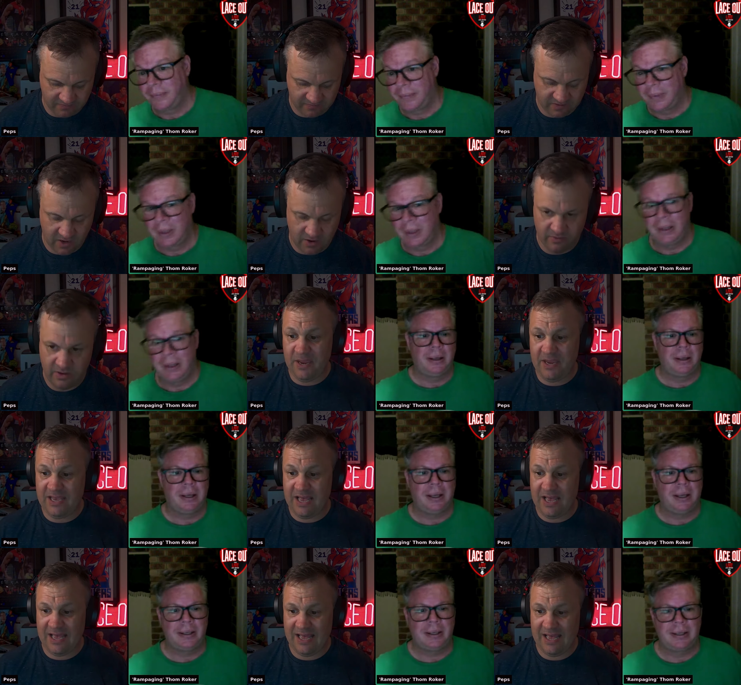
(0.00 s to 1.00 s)
Speaker 1: So big
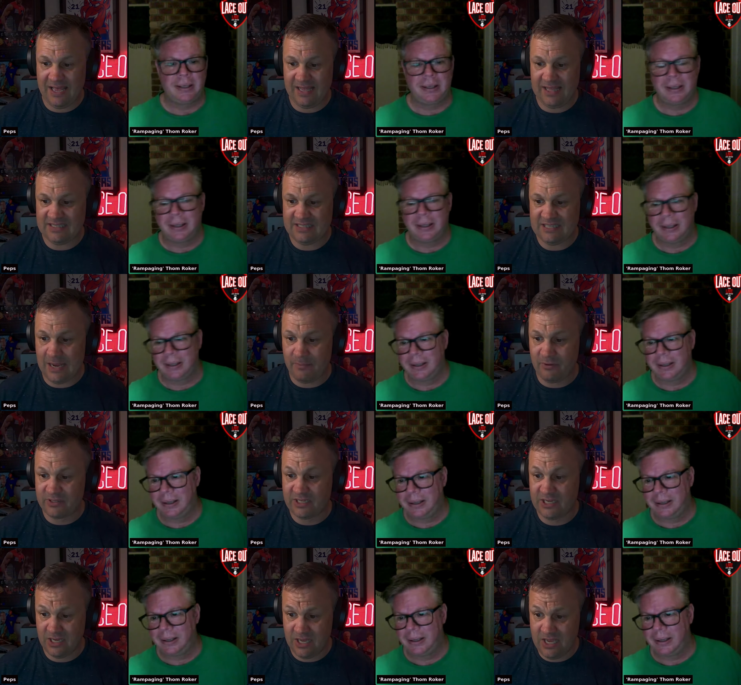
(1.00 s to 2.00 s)
double
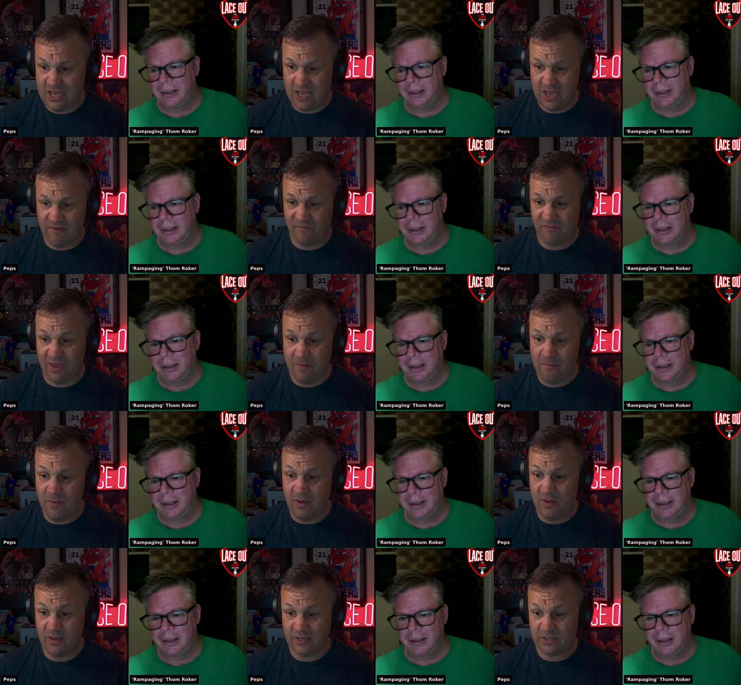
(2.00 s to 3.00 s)
T
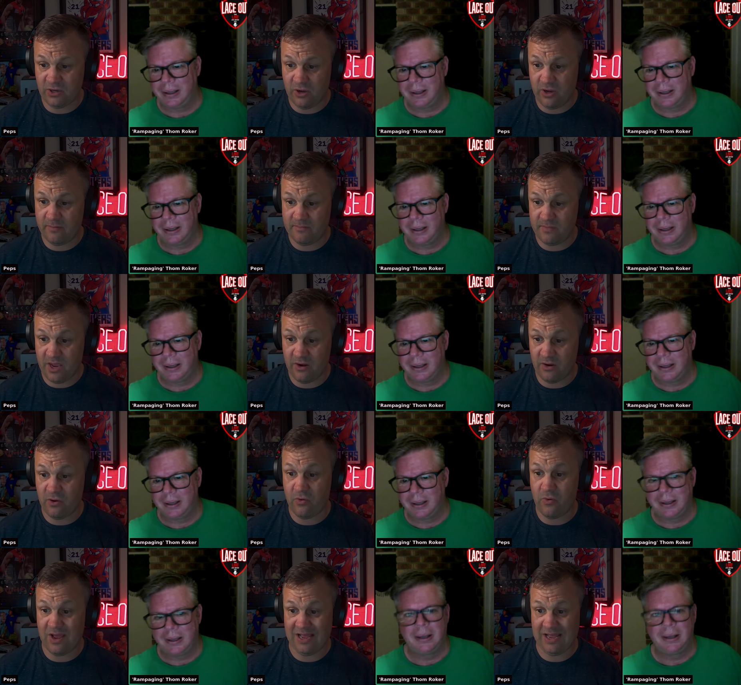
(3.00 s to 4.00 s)
FM, as I'm going
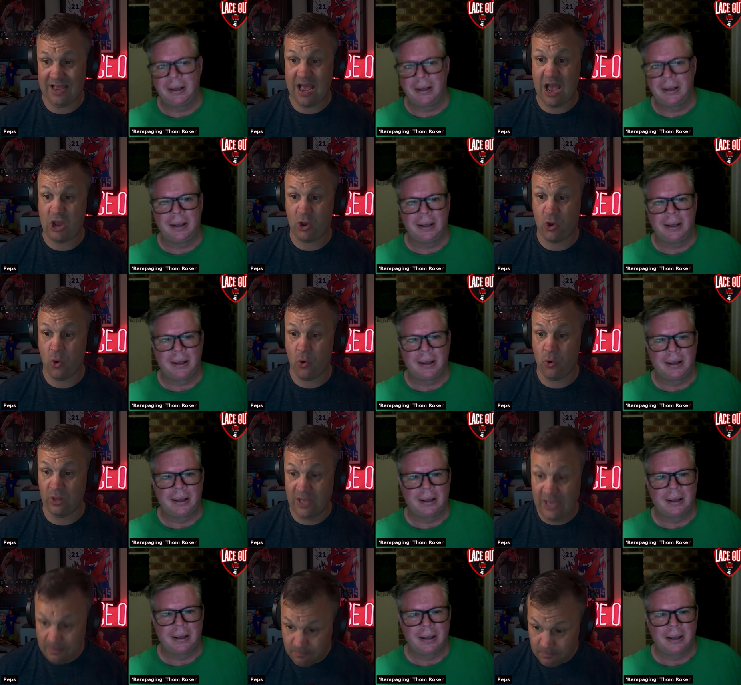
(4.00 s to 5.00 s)
to
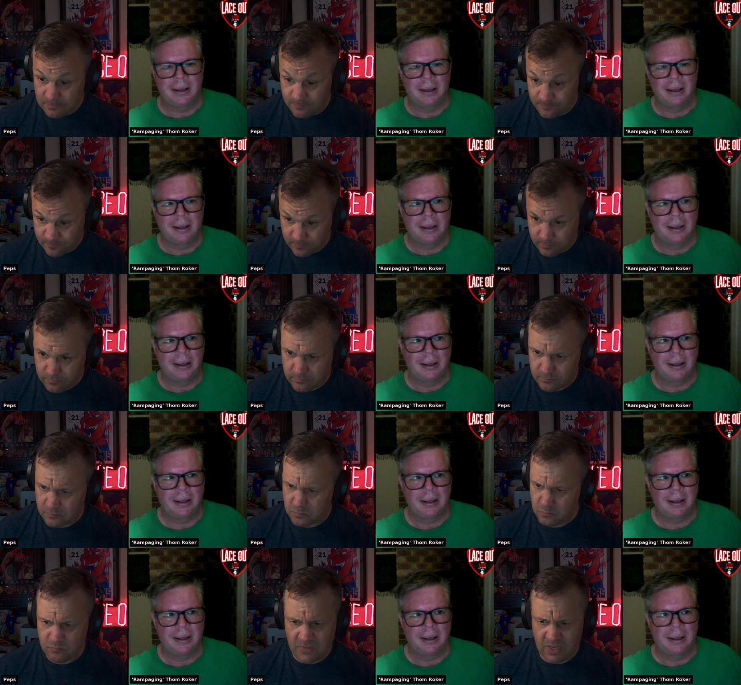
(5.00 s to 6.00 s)
call him.
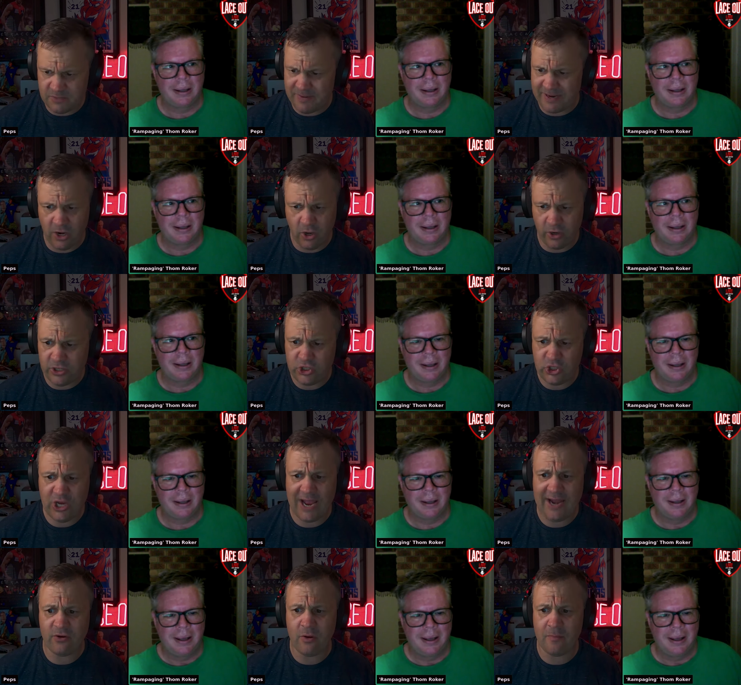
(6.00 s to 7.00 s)
There's been a lot of
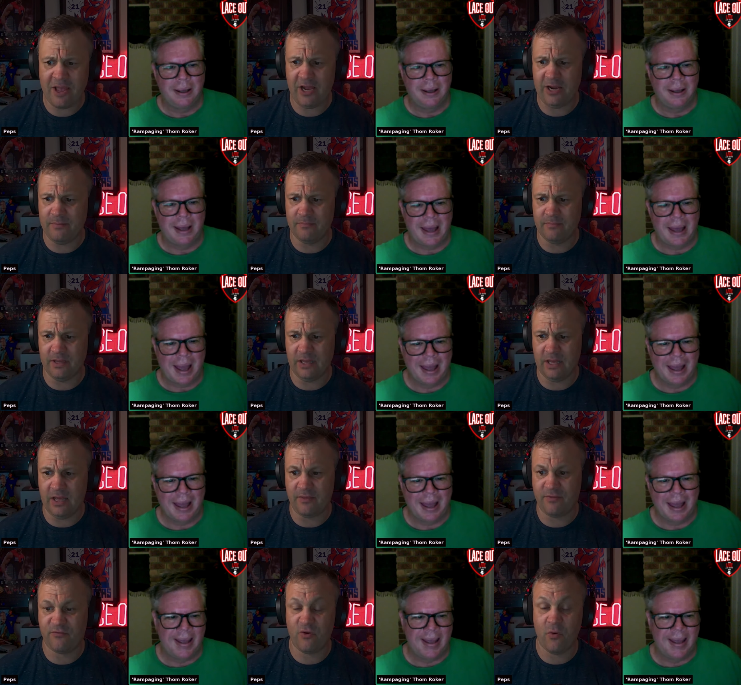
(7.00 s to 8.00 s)
chatter about him
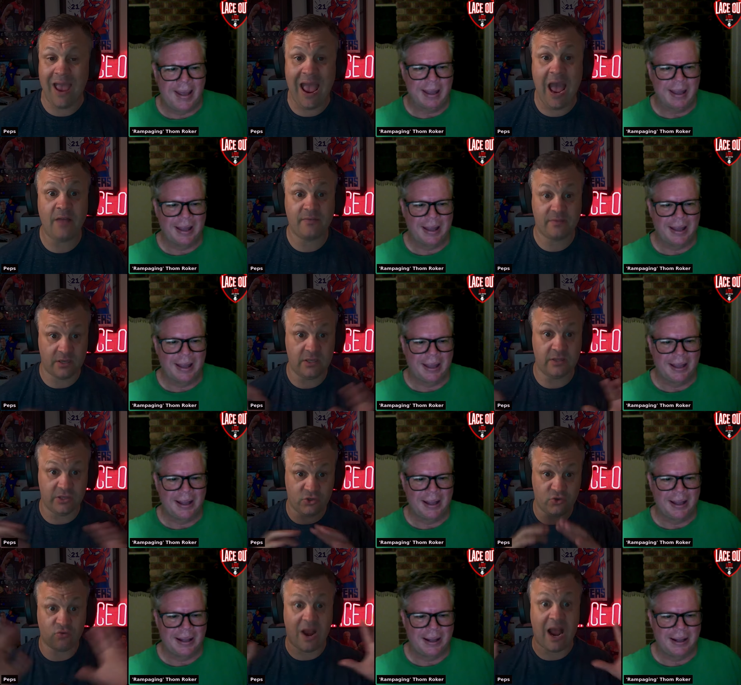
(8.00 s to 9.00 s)
throughout
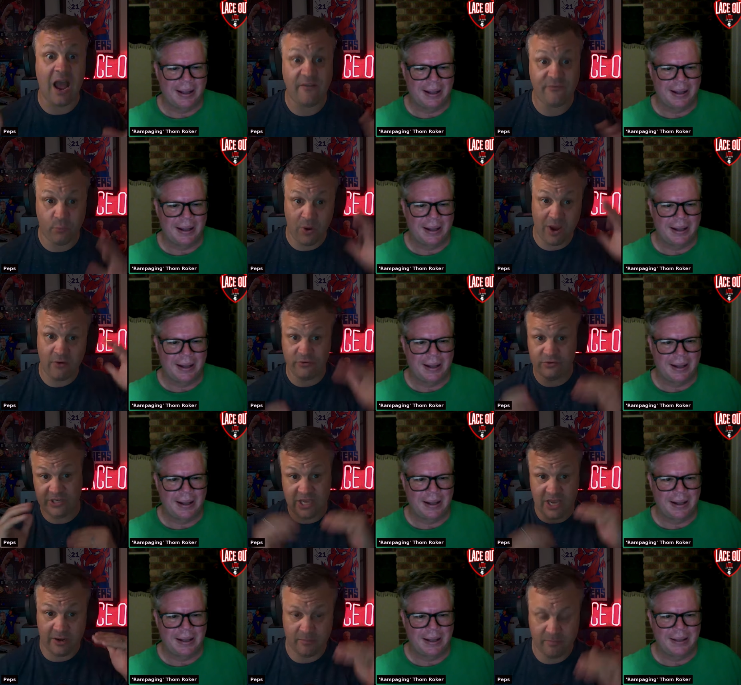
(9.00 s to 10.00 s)
the draft. Where is he
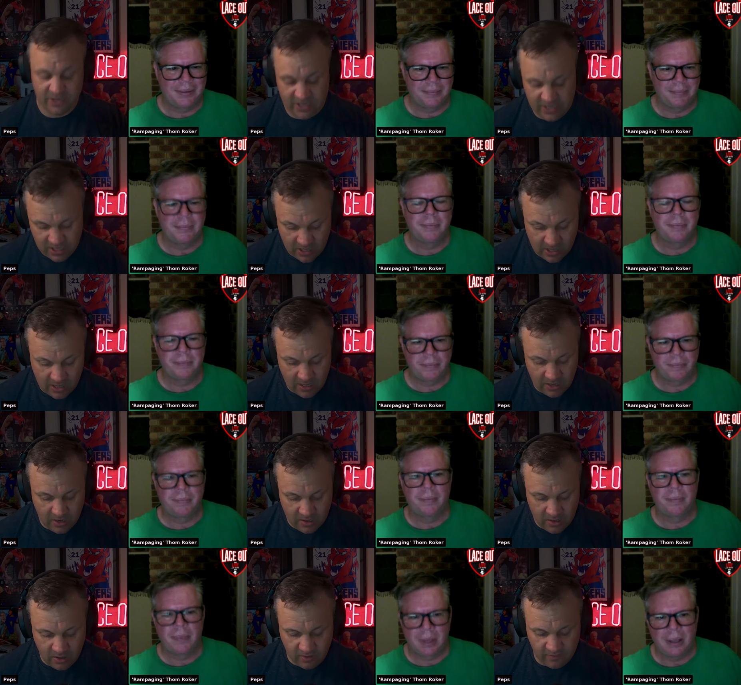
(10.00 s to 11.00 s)
going to be?
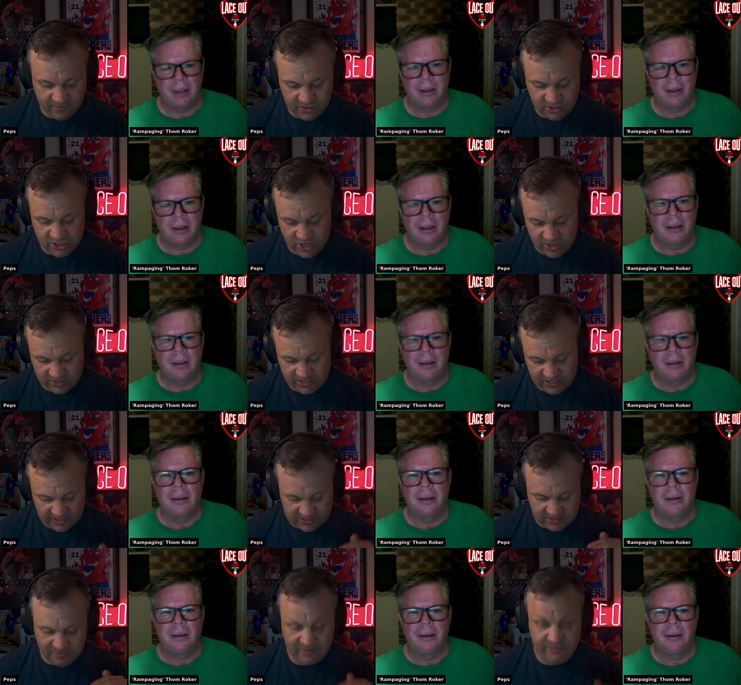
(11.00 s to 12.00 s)
I've just noticed
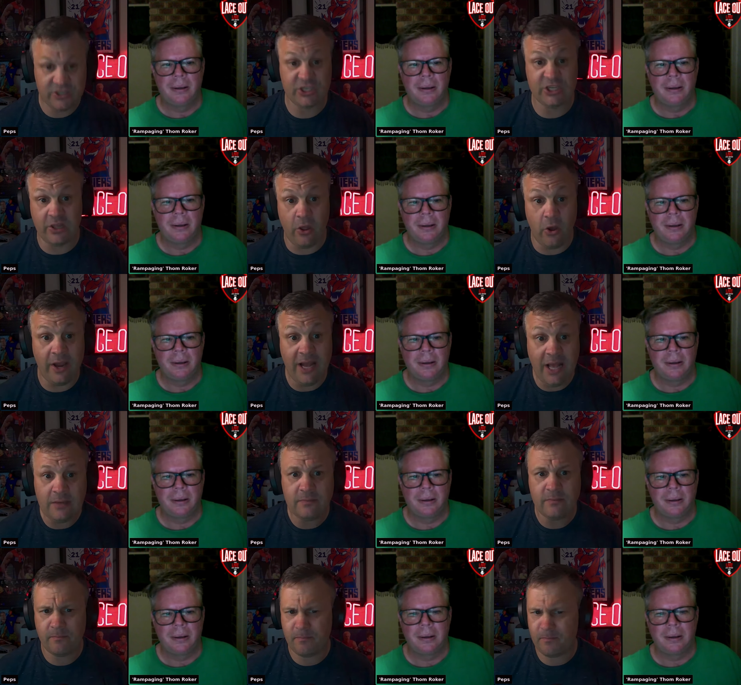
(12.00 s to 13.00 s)
it's a bit of a
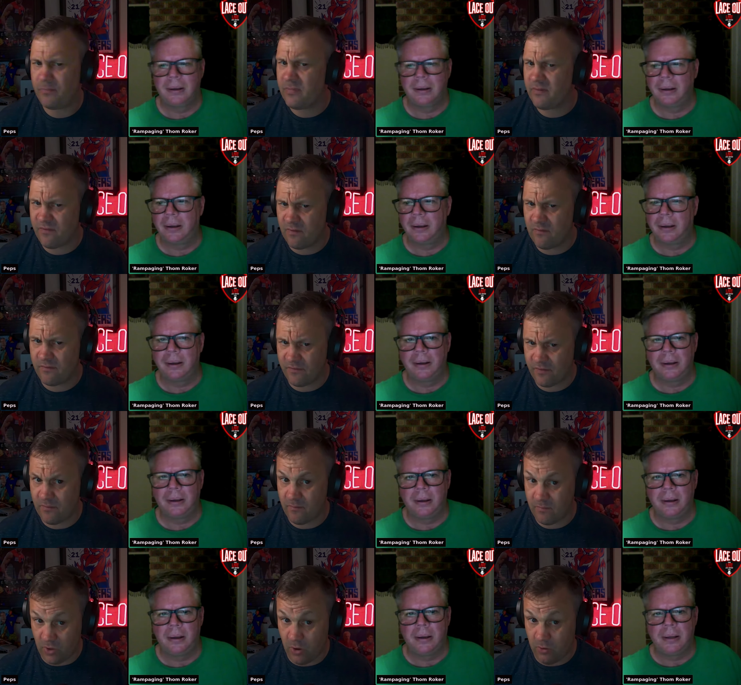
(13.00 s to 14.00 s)
slider from
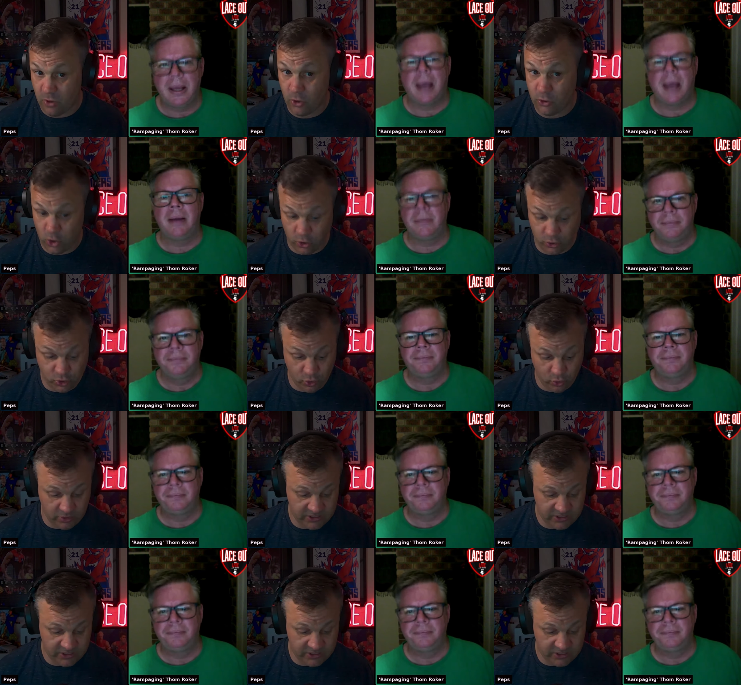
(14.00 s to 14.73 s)
on your